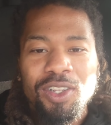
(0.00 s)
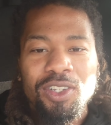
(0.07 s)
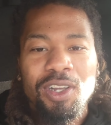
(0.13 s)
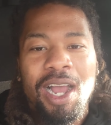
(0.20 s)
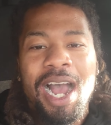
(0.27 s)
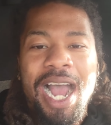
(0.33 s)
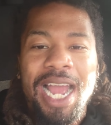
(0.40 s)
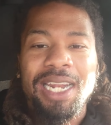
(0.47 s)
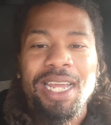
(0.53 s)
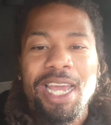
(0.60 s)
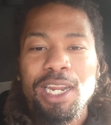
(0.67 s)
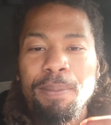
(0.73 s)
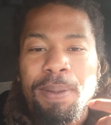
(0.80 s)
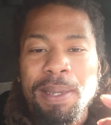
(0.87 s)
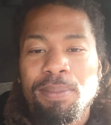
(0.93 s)
You're
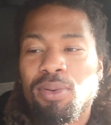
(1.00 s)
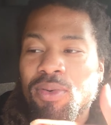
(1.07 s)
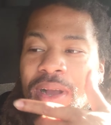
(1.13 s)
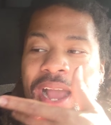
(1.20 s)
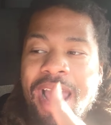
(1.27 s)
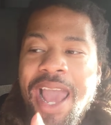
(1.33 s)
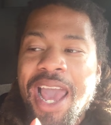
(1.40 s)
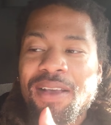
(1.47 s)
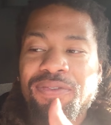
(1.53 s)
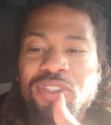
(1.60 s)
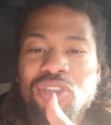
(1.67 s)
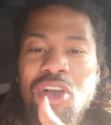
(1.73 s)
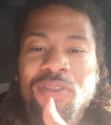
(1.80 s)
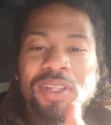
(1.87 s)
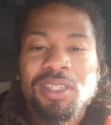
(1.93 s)
highlighting people who got F's
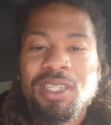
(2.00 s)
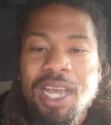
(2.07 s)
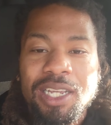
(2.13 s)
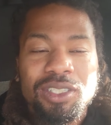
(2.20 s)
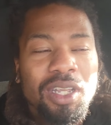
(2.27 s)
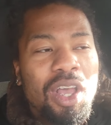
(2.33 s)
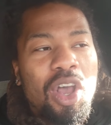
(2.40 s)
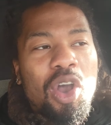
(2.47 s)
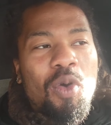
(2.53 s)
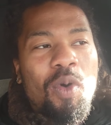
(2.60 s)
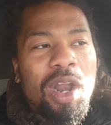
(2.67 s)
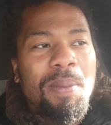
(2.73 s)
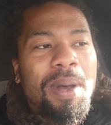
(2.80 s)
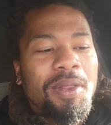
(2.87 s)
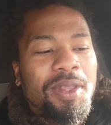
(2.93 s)
on the test.
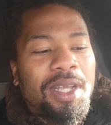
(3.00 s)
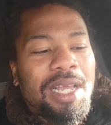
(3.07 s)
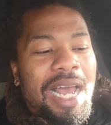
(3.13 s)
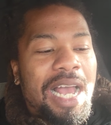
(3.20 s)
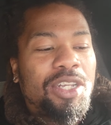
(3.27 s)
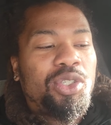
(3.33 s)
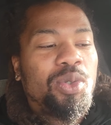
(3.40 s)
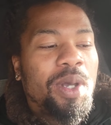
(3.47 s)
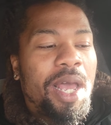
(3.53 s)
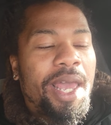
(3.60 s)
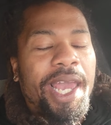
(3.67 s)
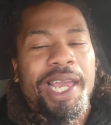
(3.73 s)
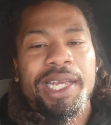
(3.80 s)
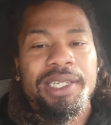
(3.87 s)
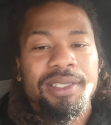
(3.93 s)
What about the guys who got
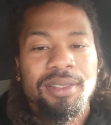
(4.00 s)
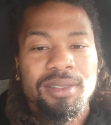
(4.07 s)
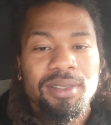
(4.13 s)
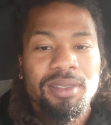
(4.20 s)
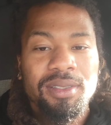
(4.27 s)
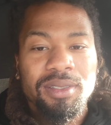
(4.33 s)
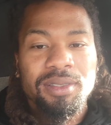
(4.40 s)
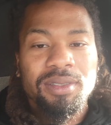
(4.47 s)
A's?